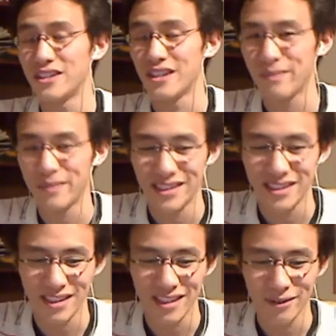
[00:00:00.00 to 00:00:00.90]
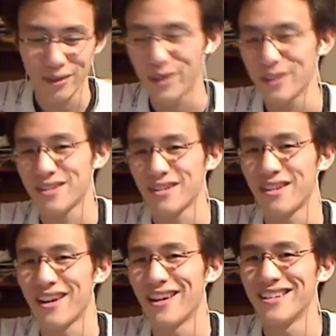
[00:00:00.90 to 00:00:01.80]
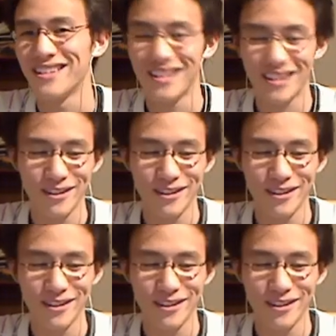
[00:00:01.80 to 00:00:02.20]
Japanese first learn